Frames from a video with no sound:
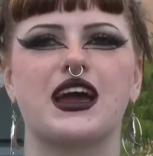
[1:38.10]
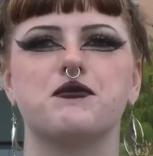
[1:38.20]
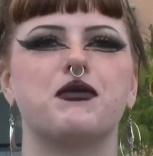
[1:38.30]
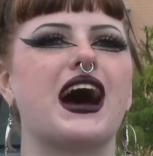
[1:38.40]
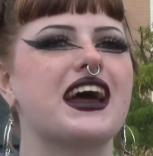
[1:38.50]

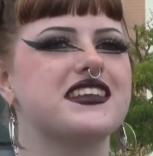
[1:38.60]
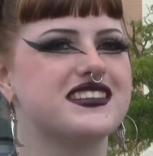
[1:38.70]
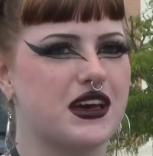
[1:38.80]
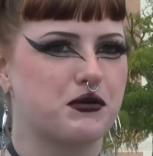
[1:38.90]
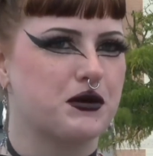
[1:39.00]
buy the
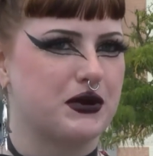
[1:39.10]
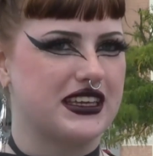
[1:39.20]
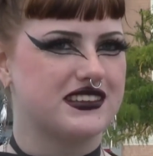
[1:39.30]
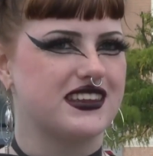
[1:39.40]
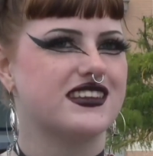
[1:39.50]
separate
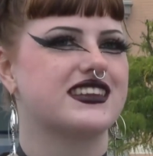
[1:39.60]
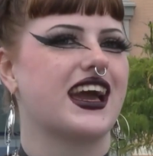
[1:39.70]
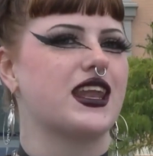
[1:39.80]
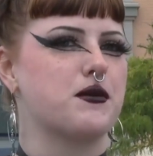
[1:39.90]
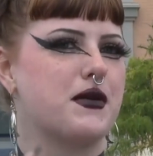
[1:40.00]
pieces,
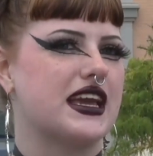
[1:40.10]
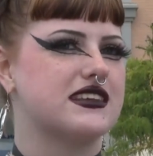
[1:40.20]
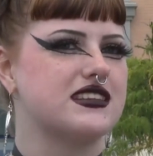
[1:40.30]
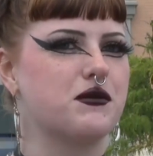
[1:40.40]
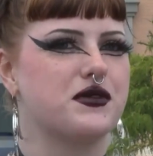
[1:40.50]
kind of make
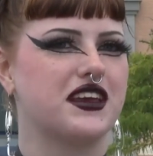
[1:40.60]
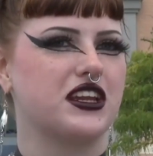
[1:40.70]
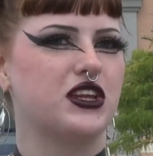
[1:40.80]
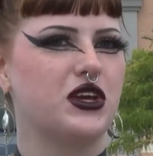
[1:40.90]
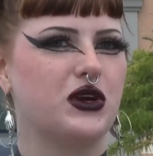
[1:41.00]

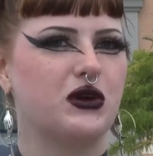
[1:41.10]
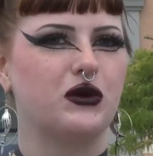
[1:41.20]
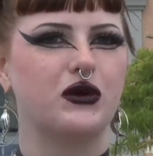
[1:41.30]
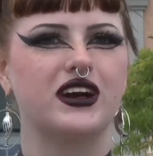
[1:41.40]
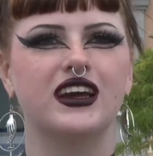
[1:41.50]
something
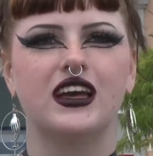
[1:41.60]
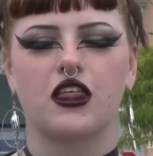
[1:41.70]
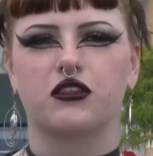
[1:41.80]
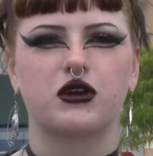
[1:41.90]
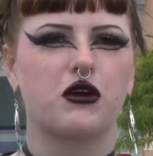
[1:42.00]
new,
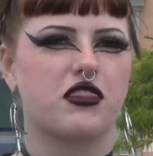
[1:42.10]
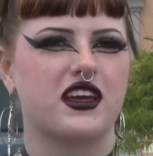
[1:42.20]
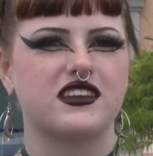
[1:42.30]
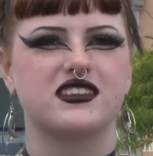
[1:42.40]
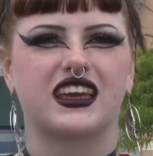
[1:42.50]
throw
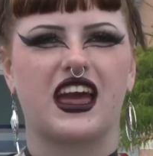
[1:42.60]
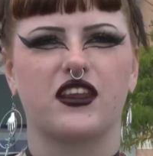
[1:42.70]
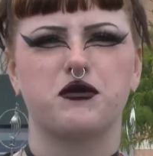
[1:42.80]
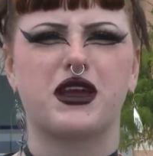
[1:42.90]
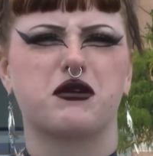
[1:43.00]
things
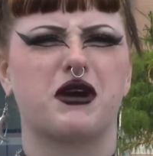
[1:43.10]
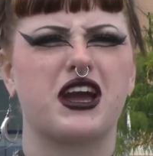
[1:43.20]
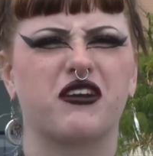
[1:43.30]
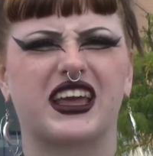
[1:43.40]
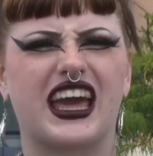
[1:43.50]
together, make my
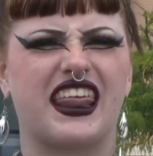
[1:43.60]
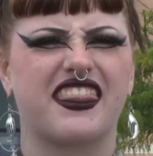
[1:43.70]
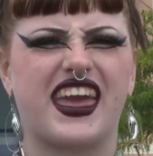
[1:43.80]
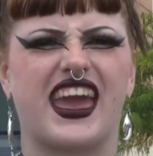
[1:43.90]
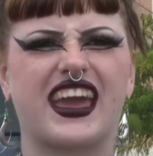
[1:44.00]
own kind of
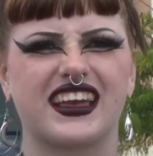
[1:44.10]
thing.